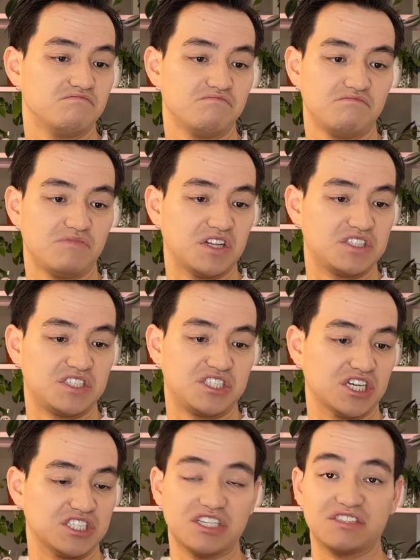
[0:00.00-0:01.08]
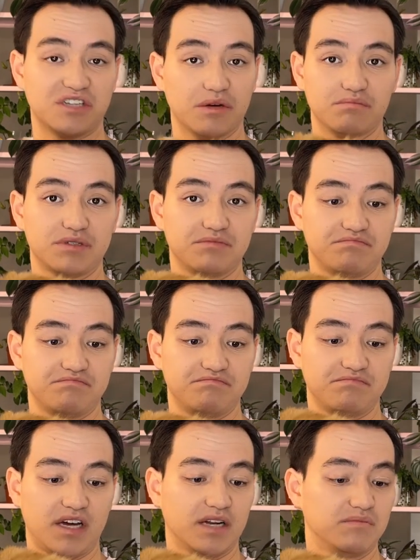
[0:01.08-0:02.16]
it's just a stump,
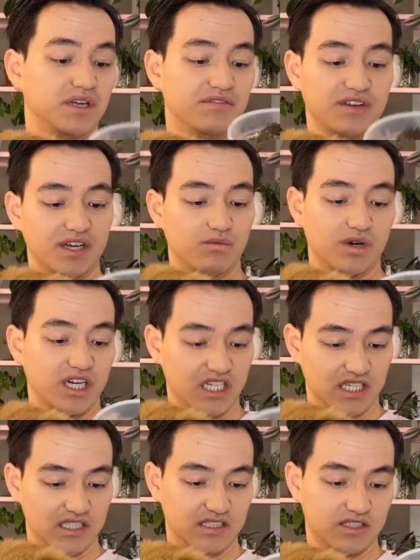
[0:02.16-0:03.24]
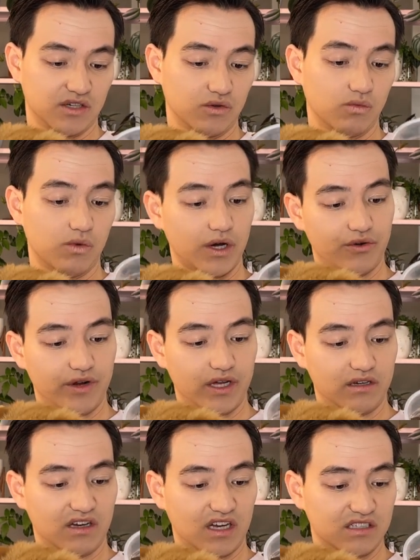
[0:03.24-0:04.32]
and I'm giving it what it needs. So watering
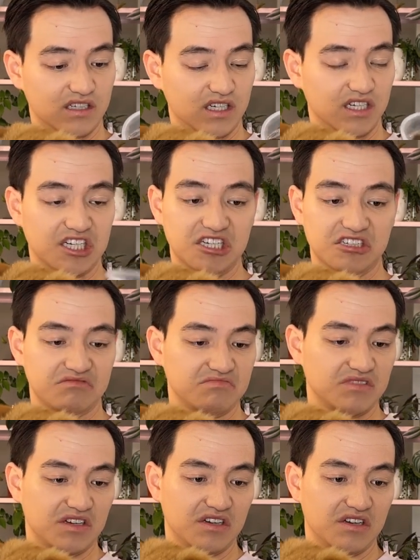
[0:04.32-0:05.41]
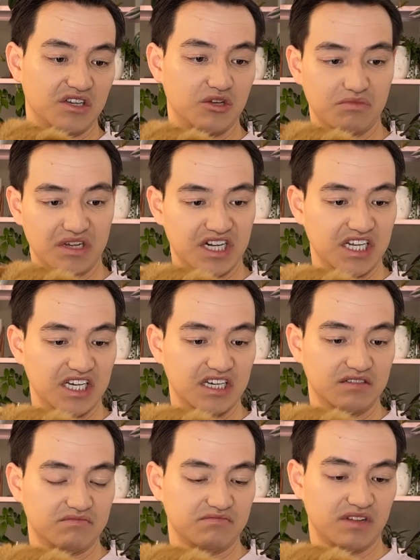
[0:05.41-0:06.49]
as needed, humidity,
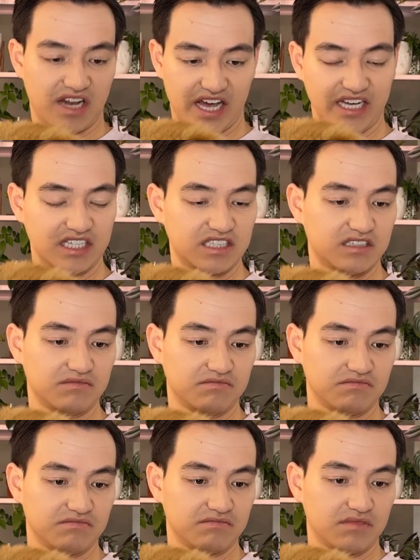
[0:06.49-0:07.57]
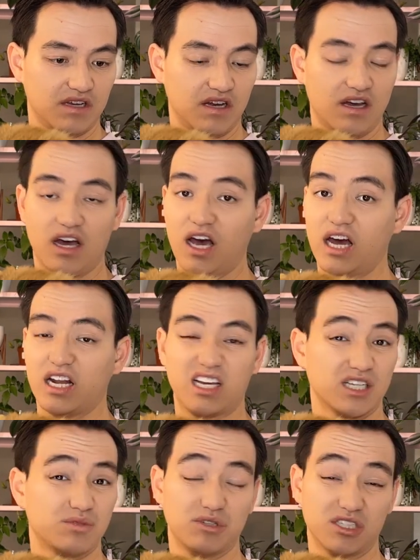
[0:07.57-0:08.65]
light, and I
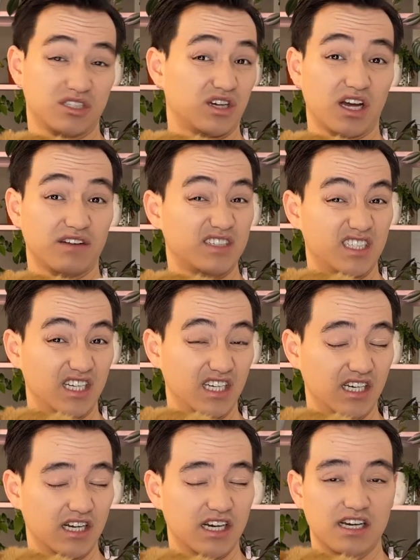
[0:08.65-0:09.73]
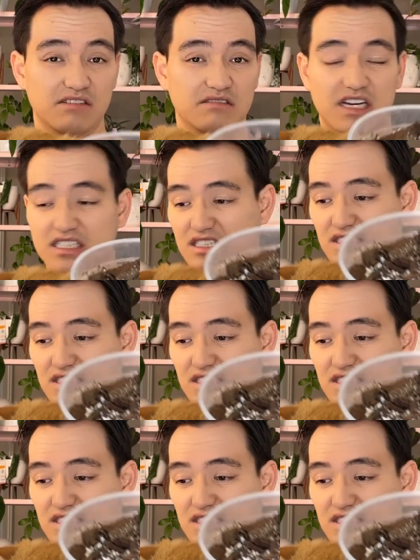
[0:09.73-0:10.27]
guess we're just gonna have to see. It's